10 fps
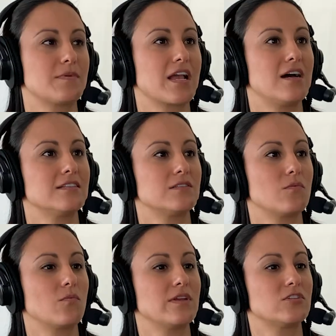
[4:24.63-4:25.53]
because
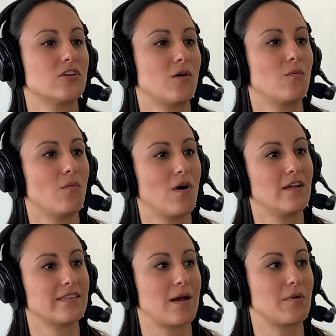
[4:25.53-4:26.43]
we don't
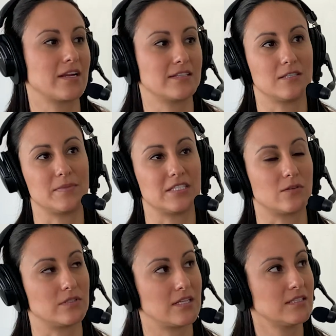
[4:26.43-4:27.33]
want that body to be
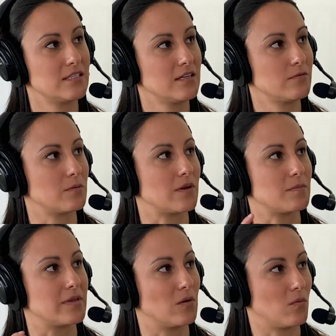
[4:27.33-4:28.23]
so sensitive. We want to
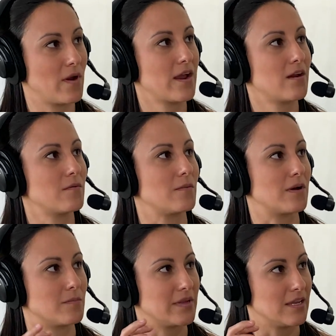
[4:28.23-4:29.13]
be aware, we
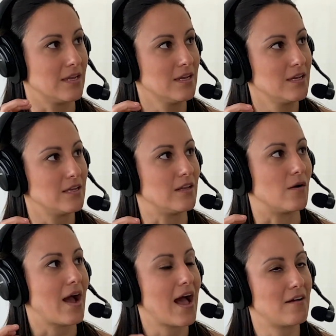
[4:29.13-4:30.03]
want to be, you know,
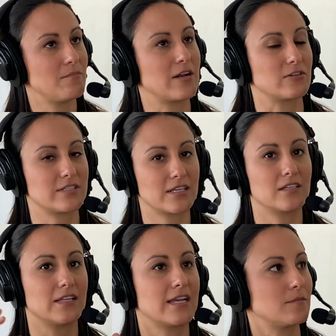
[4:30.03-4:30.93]
have better
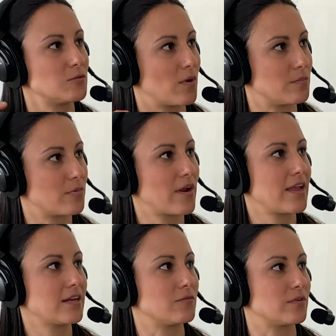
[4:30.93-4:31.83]
signaling up to our
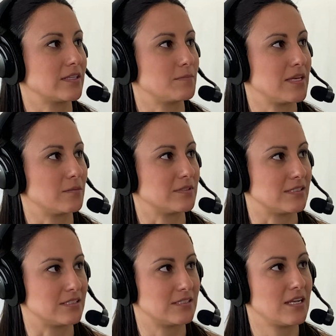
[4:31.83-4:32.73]
brain and really be able to
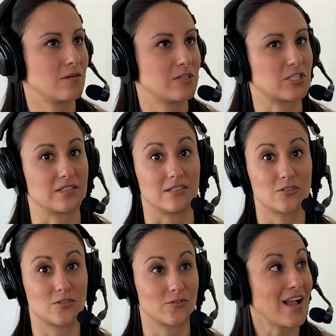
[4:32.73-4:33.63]
distinguish is it
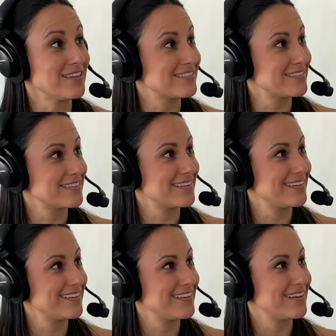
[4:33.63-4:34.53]
stress
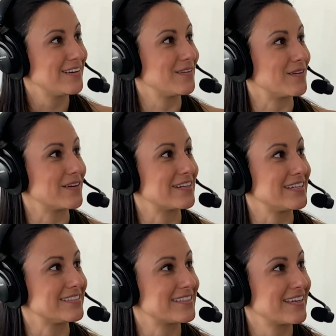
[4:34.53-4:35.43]
mm-hmm. or
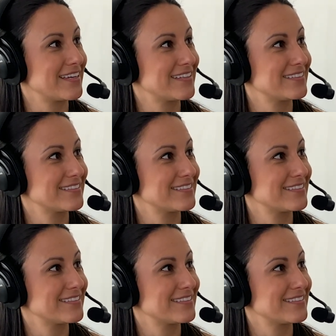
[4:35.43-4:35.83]
is it